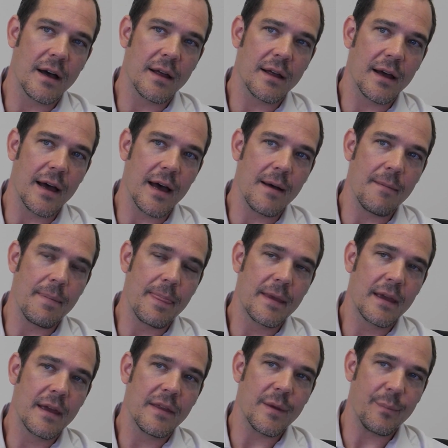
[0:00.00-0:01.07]

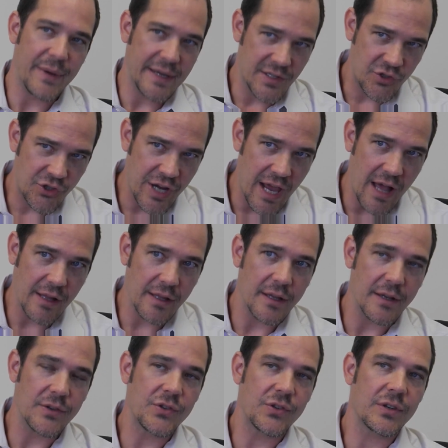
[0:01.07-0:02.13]
The biggest
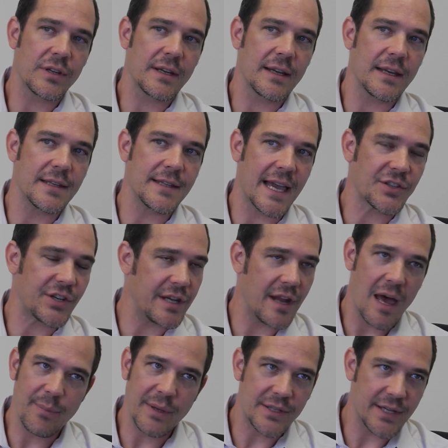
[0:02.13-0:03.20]
challenge has actually
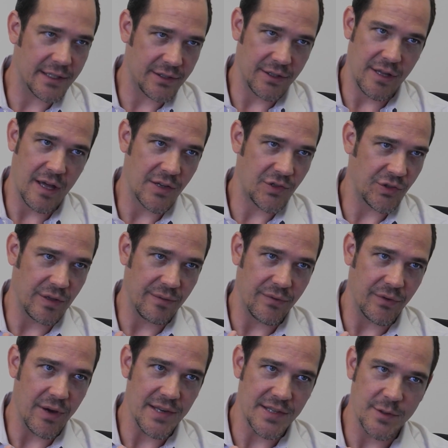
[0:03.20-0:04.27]
not been technological
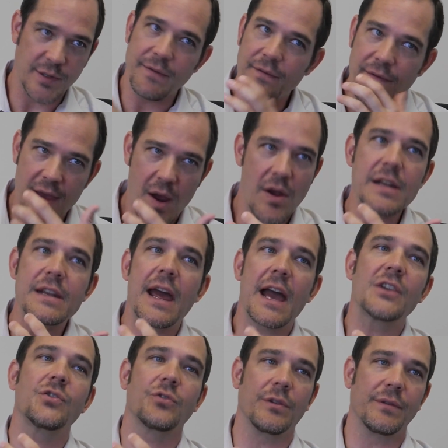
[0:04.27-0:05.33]
for us. There's a very
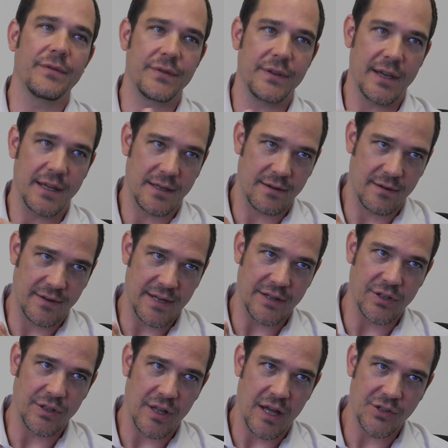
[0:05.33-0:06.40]
natural fit
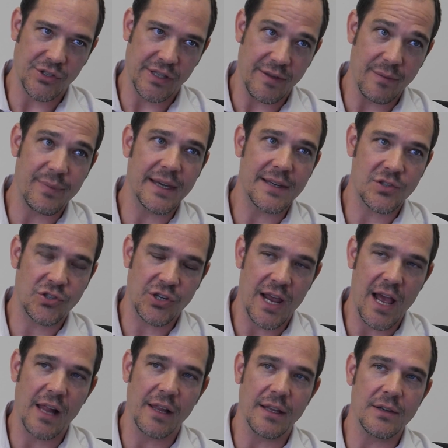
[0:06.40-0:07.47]
technologically. The biggest
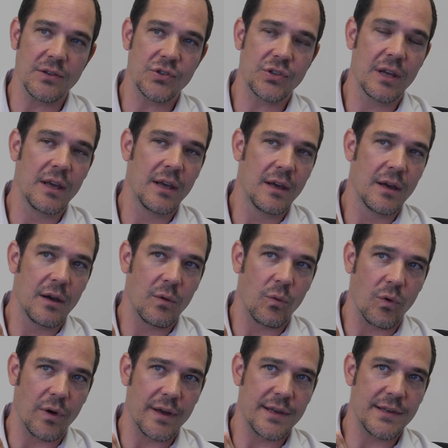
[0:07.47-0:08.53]
challenge
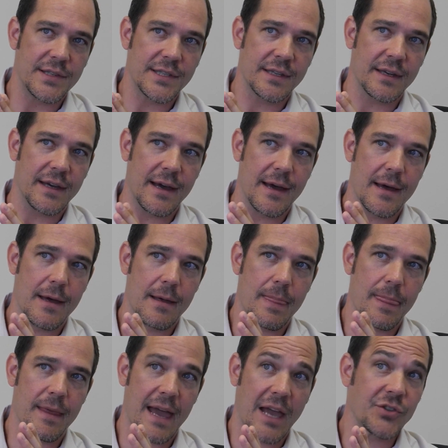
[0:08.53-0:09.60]
was
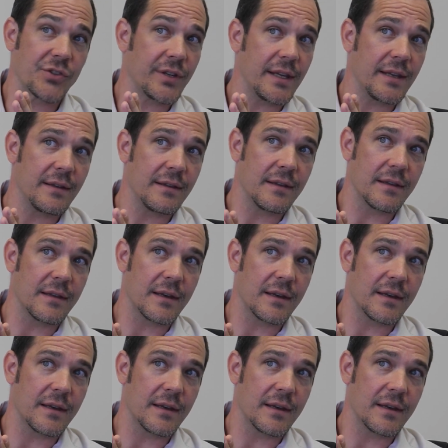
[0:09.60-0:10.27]
actually